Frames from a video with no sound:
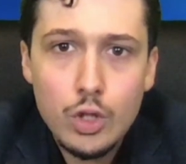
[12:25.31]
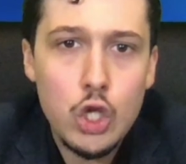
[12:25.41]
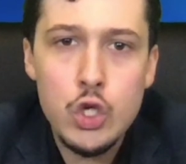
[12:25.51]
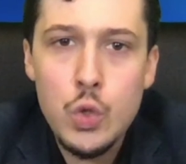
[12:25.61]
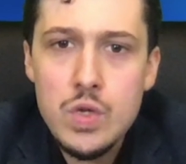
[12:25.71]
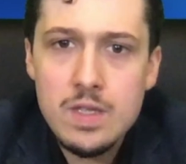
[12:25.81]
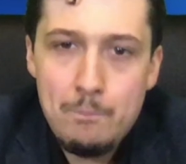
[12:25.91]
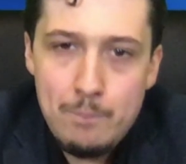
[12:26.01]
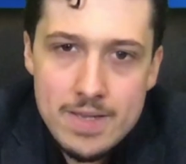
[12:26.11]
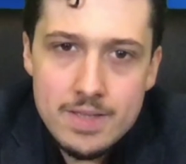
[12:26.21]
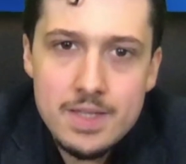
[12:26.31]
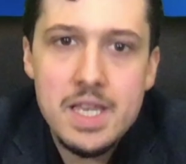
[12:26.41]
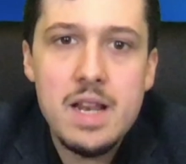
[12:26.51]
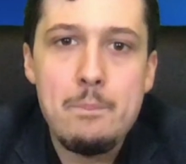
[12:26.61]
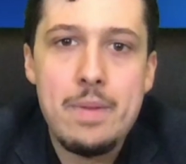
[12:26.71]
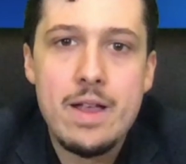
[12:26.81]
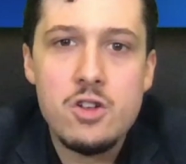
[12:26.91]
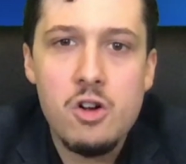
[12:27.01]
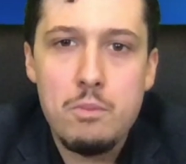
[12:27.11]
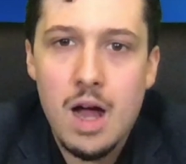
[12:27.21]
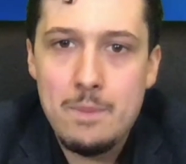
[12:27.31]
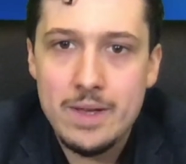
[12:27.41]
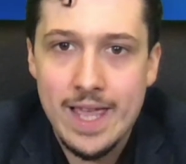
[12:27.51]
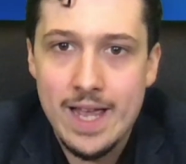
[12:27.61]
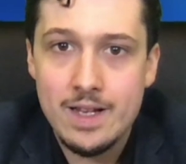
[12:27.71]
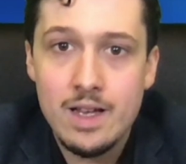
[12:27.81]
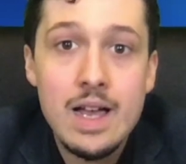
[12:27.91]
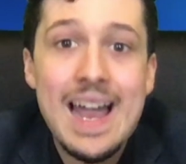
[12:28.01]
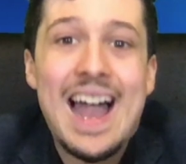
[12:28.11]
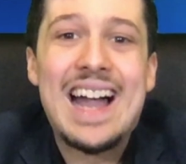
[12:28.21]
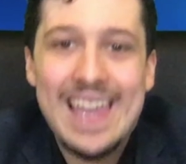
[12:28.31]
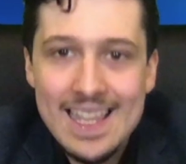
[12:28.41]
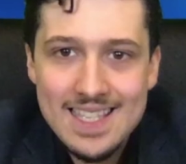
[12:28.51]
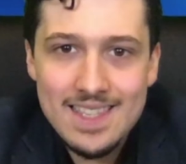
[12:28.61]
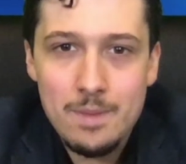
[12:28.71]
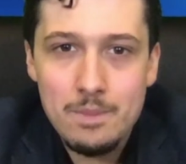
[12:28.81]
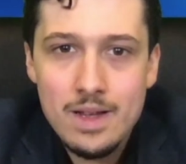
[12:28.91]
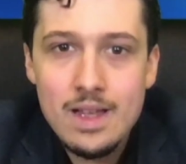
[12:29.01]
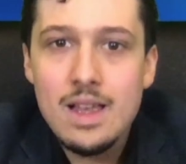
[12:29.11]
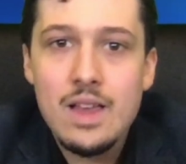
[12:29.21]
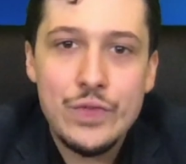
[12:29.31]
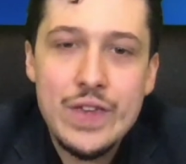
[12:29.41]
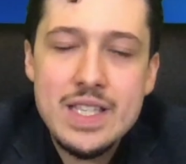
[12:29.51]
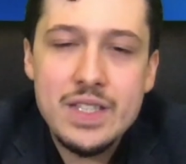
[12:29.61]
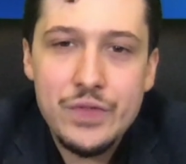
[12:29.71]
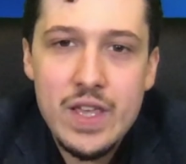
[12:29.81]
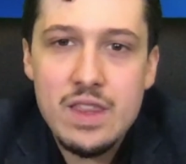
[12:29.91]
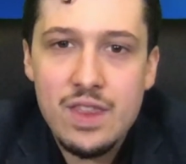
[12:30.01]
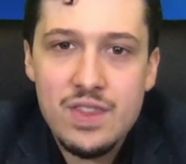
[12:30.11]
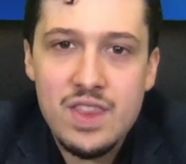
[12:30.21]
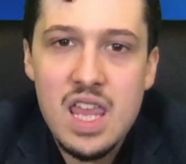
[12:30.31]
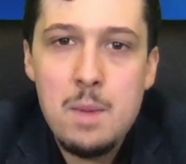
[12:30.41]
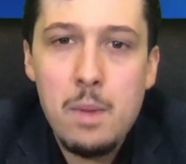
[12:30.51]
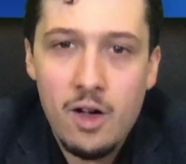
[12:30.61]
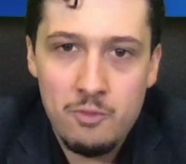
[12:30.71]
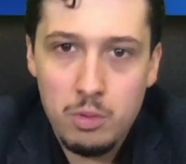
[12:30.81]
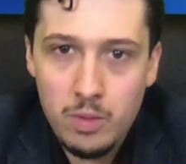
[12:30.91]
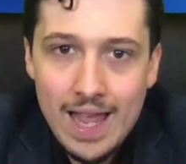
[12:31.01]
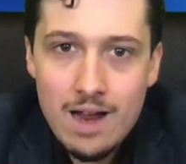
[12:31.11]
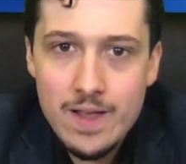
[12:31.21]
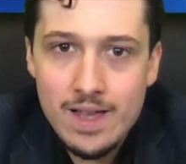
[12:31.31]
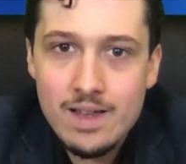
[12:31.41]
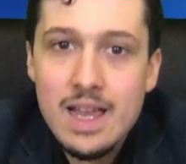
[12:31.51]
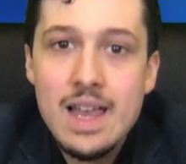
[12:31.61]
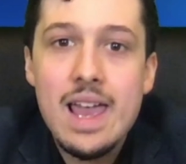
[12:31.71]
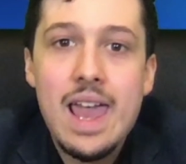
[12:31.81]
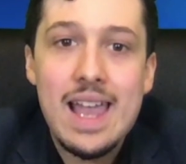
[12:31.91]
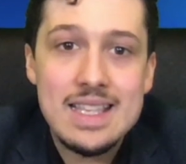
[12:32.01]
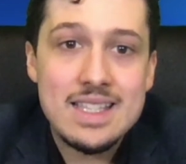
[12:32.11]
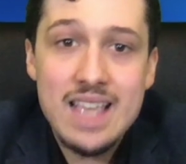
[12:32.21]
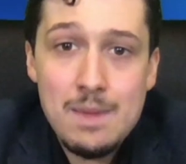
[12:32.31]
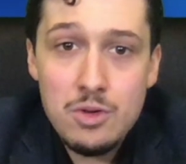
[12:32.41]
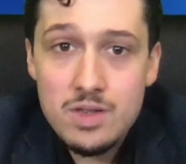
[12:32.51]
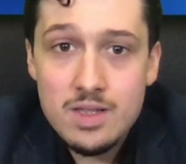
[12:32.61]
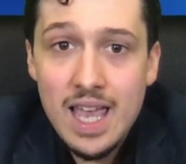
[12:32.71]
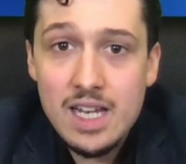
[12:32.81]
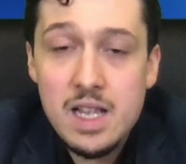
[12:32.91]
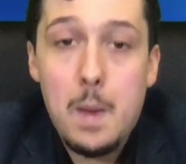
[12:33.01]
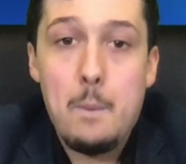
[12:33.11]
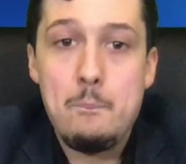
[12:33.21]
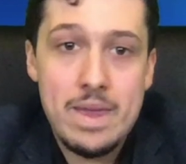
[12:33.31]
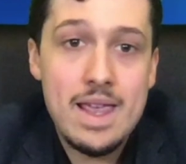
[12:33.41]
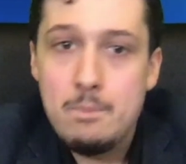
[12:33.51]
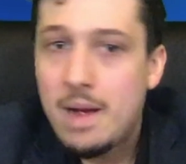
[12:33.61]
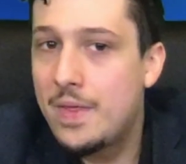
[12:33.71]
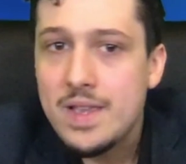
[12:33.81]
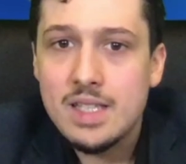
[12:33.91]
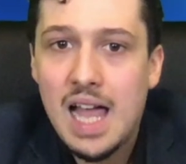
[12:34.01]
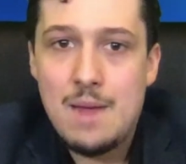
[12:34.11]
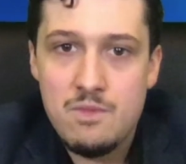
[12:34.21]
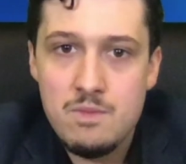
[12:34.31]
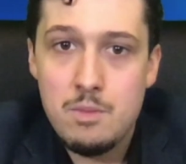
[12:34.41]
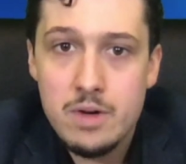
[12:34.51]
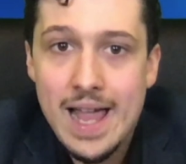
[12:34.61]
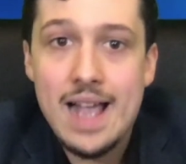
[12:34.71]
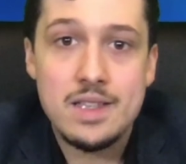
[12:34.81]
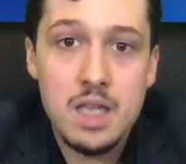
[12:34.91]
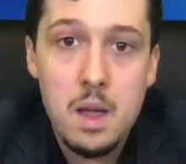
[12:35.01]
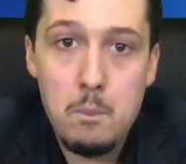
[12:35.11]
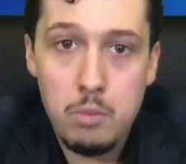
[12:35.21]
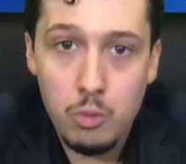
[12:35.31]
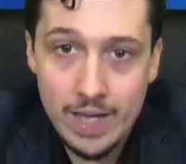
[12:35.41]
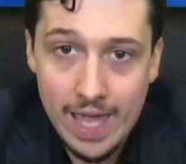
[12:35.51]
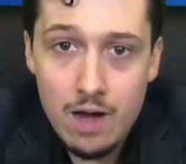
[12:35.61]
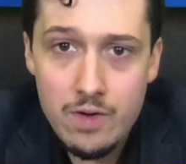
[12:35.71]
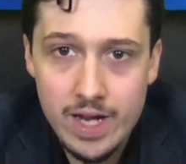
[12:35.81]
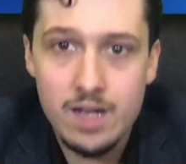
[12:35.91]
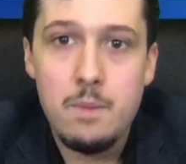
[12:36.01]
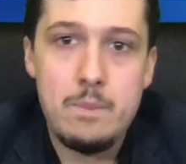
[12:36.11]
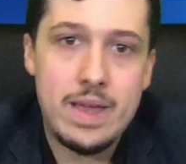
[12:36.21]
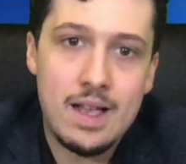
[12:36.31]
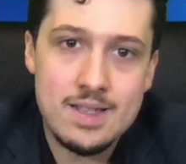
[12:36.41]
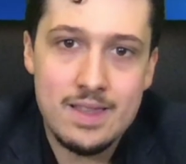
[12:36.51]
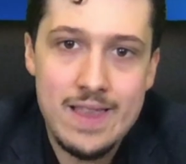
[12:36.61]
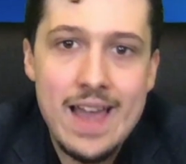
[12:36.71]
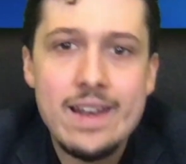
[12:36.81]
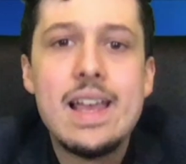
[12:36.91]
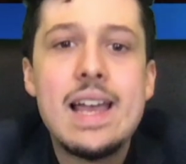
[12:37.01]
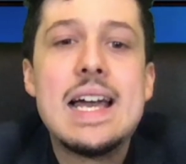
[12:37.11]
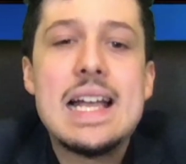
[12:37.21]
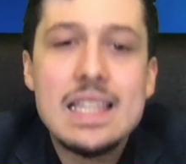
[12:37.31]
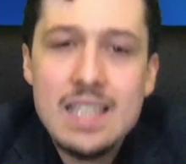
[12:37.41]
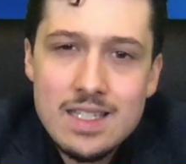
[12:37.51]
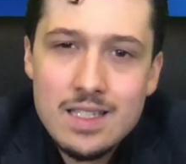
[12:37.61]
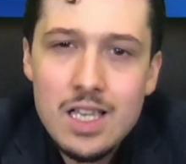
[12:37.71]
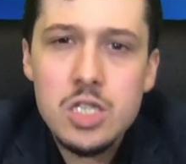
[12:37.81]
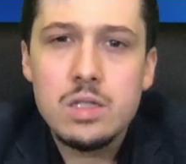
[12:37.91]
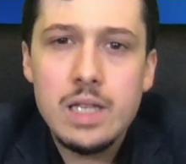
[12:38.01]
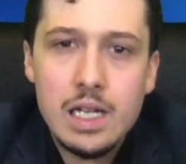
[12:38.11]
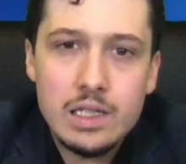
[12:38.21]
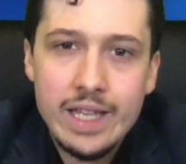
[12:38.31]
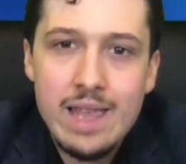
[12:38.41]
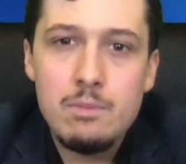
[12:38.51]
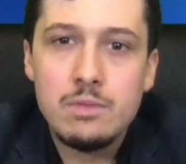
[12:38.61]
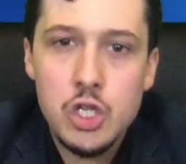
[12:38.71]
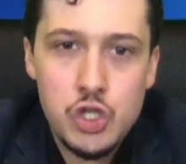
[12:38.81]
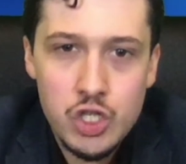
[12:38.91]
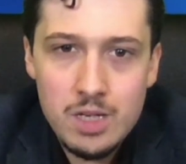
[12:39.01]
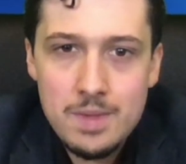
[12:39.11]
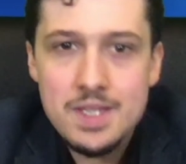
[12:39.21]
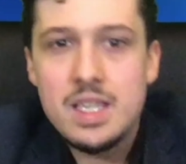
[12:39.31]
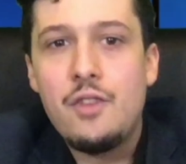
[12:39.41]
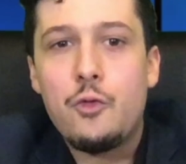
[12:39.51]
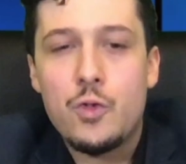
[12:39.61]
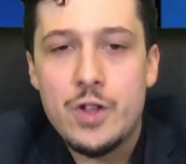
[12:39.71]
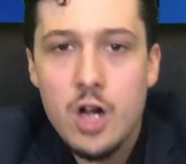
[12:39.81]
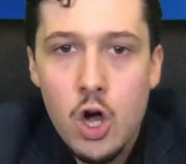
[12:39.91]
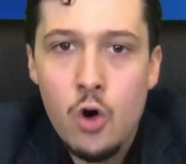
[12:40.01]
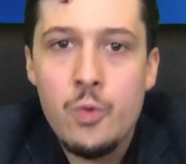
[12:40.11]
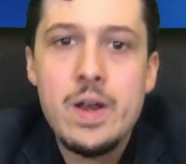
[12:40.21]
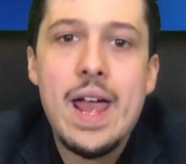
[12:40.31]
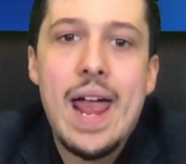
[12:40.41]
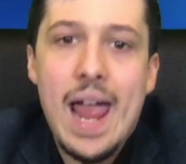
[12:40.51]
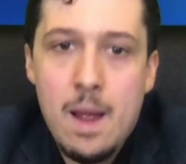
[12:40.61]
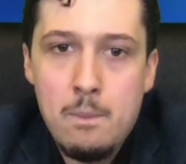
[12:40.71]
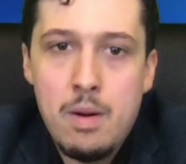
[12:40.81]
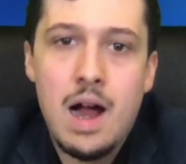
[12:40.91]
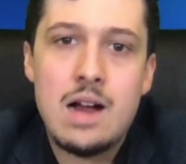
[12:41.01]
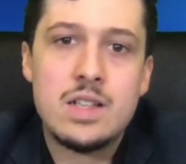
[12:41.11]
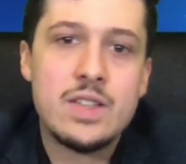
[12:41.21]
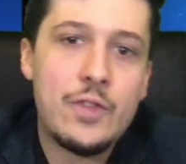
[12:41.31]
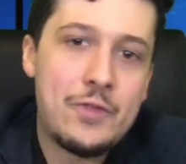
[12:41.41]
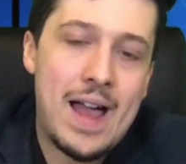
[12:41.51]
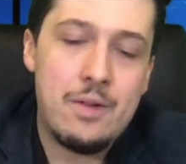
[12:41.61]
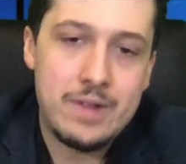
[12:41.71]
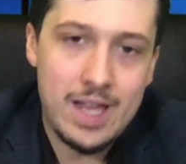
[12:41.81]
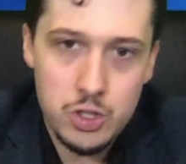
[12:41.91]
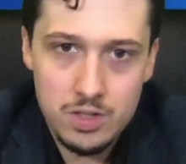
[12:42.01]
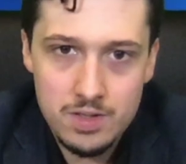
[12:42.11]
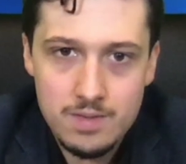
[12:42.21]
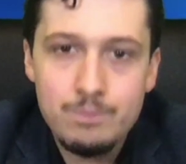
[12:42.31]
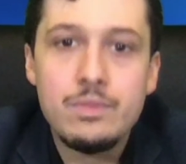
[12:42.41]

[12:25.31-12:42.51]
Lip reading: used the Byzantine imperial propaganda against them, vis-a-vis the theme of Bulgaria, and Samuel's state, being by this time remembered as Bulgarian because of that, to essentially claim legitimacy for their own empire's foundations.